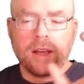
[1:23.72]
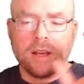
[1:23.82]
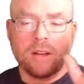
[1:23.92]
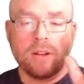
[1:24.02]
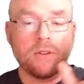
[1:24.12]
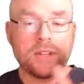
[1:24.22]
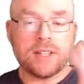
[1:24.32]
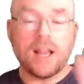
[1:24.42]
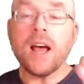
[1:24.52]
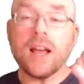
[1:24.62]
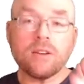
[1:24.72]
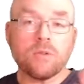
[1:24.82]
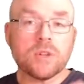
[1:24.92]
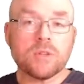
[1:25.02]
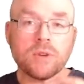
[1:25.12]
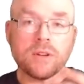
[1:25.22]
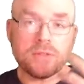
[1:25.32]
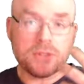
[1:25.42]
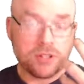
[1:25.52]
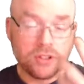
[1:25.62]
you know, assigned, or once we've
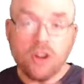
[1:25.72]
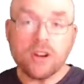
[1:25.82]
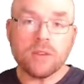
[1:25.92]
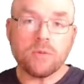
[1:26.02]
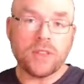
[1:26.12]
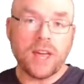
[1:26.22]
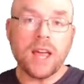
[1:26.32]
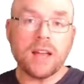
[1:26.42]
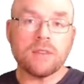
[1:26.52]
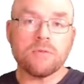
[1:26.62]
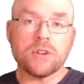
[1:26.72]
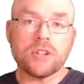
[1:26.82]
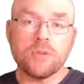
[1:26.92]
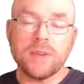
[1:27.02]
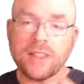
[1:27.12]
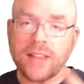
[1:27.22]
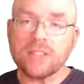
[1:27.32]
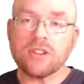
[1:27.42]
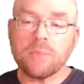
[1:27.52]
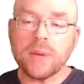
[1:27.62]
started with eight and we're assuming that that's
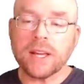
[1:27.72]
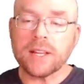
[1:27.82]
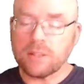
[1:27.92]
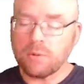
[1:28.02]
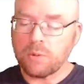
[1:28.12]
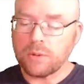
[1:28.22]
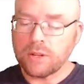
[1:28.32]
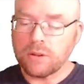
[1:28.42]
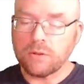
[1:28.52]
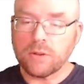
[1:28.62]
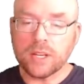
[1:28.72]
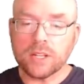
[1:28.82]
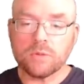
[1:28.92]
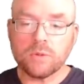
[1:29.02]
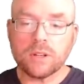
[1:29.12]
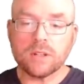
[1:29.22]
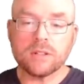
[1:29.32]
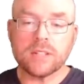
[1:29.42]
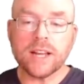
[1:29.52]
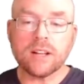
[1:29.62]
our biggest, then what we'll do is we'll
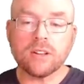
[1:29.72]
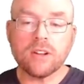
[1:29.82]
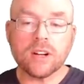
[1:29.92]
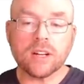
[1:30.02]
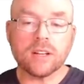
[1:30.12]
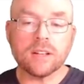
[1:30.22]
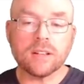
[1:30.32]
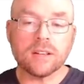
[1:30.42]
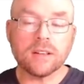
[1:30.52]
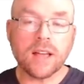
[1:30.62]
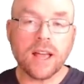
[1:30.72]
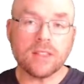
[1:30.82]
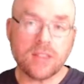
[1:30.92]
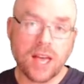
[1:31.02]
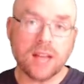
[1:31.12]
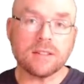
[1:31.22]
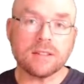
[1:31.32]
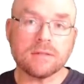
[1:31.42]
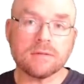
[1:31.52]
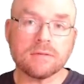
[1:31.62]
take a look at that
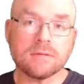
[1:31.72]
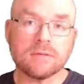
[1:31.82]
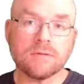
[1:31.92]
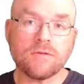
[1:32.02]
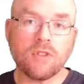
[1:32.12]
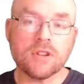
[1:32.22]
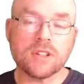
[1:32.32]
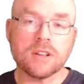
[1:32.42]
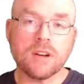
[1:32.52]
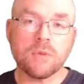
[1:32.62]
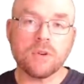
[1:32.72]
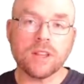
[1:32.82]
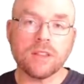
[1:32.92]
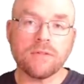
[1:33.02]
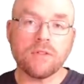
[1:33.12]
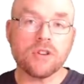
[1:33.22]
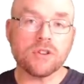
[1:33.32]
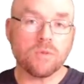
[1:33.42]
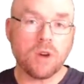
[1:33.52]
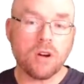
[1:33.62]
first number in the first
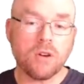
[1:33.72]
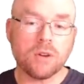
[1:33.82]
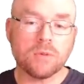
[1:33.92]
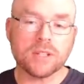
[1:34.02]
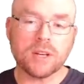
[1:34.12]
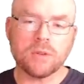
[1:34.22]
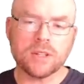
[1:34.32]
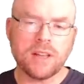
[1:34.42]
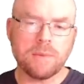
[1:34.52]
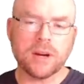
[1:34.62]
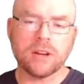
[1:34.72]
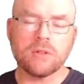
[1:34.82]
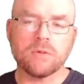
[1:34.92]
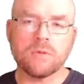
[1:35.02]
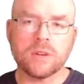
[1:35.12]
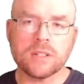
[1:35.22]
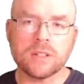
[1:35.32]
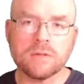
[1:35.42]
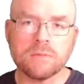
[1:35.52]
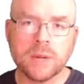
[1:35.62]
row and we'll say, well, is that bigger than what's
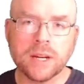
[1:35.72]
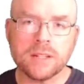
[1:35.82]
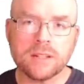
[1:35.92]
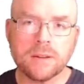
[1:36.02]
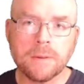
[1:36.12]
in biggest?